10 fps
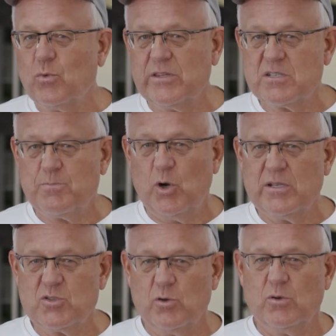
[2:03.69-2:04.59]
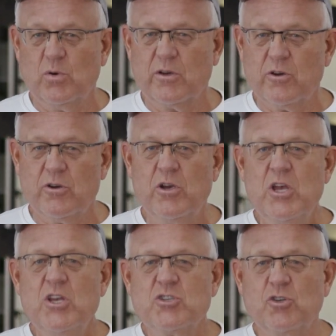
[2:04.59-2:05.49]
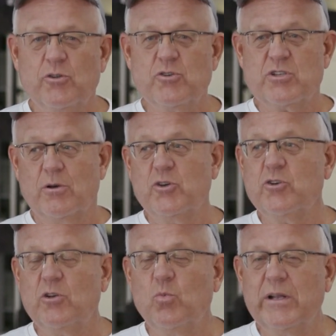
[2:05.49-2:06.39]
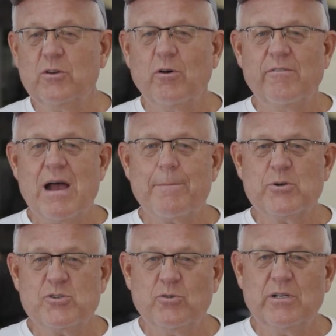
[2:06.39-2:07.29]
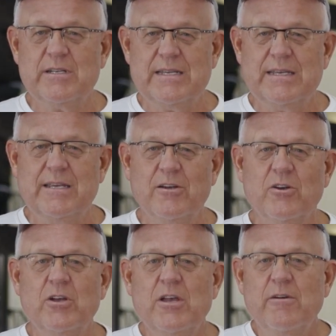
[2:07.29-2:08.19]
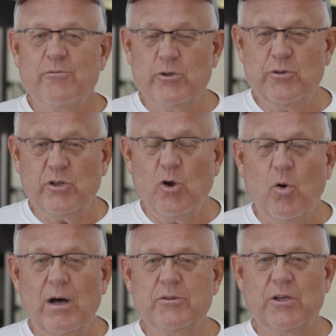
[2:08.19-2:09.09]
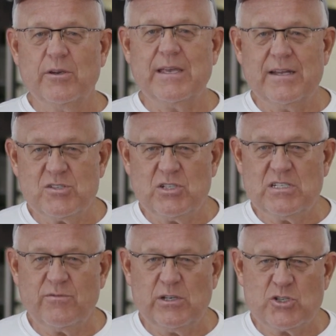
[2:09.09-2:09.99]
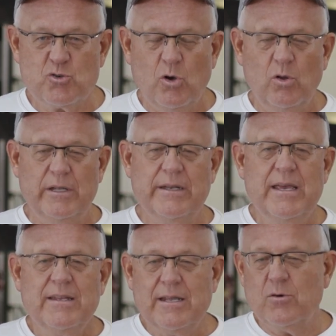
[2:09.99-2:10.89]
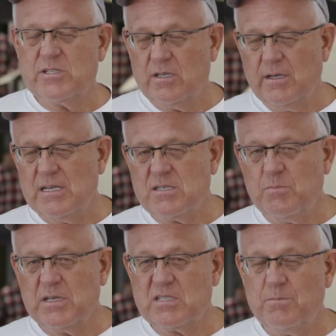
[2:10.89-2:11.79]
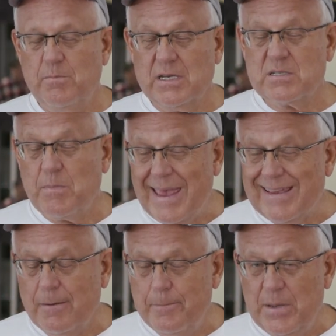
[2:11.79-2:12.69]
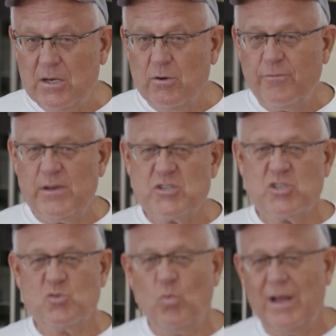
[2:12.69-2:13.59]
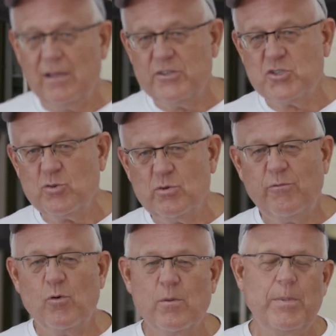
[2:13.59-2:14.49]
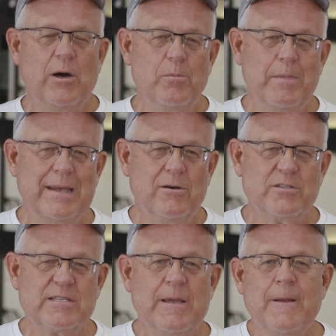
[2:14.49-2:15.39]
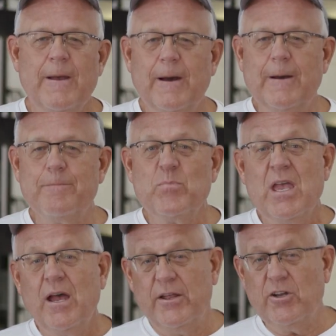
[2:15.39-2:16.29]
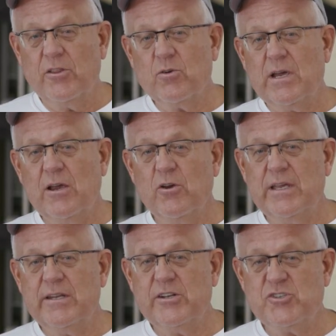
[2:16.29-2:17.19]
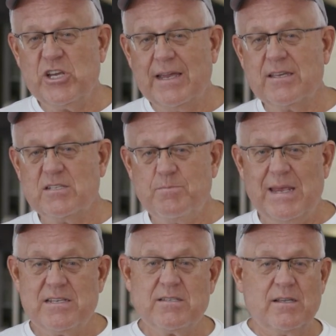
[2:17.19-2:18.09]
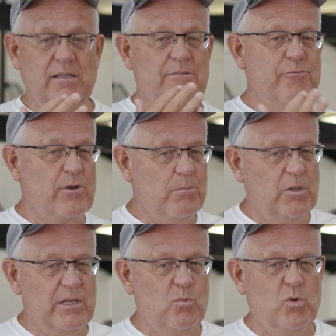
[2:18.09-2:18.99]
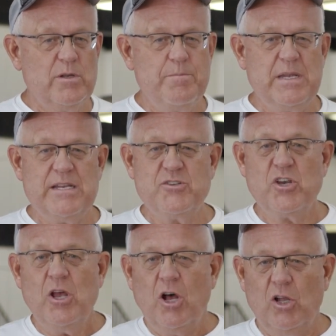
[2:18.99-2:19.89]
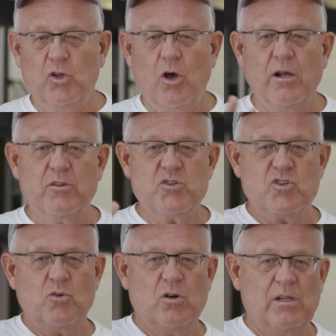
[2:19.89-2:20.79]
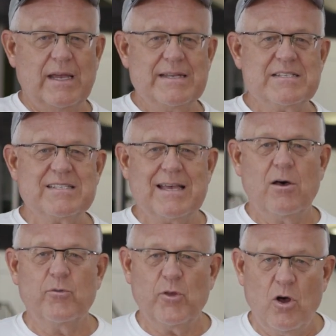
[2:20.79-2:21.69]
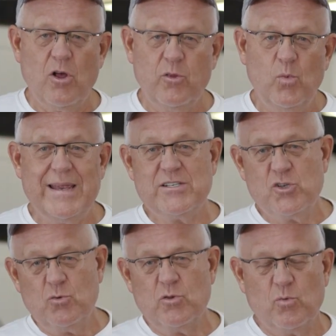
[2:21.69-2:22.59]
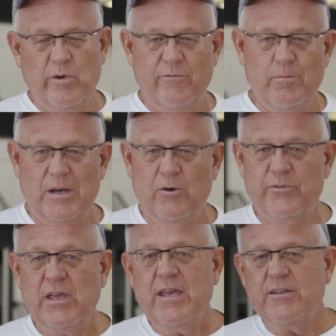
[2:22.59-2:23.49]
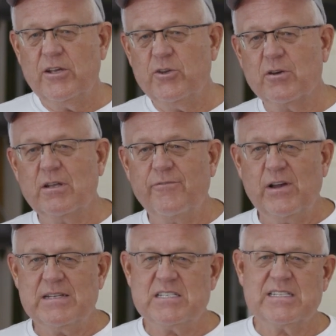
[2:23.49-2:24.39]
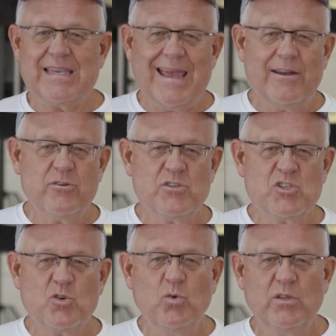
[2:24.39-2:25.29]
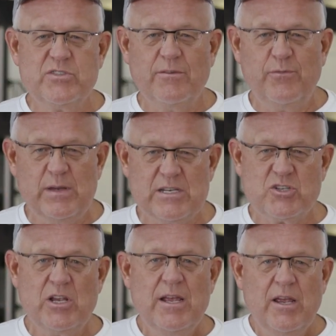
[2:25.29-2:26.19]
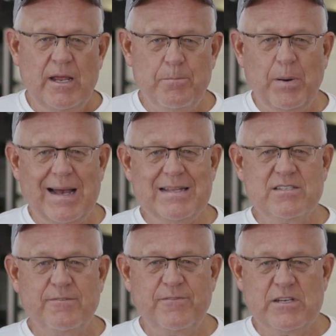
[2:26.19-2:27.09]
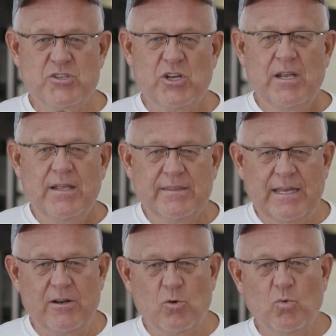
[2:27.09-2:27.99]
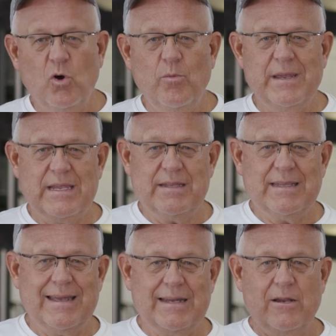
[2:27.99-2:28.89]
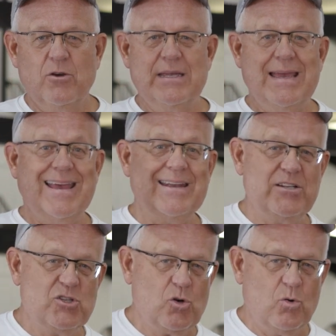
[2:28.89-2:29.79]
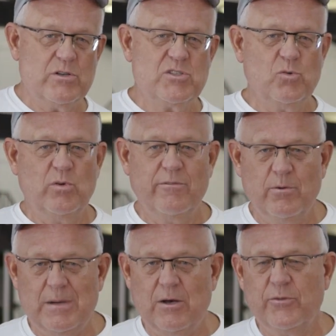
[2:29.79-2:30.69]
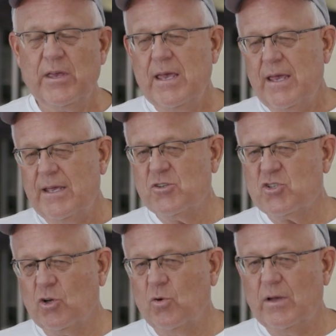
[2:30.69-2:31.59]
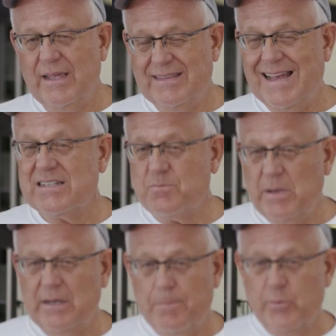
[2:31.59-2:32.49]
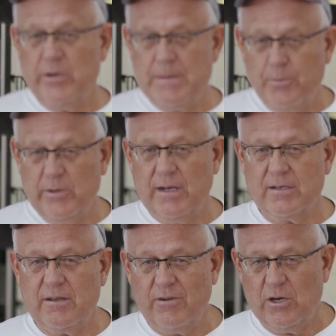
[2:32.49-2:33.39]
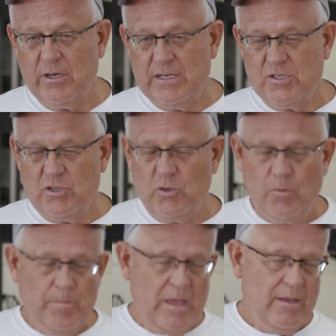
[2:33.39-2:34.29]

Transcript: when the spawn's gonna occur. So there's a good window of opportunity here for you to go out there and catch these fish trolling. Now it's a nice mix, mixed bag of bigger fish as well as two to four pound males. Um, another area to check is basically from Linwood Beach along the shoreline south all the way to the river mouth. Now you're gonna find scattered schools of fish and pods of fish that are roaming in that area headed towards the river mouth. And so that's been a pretty productive area too.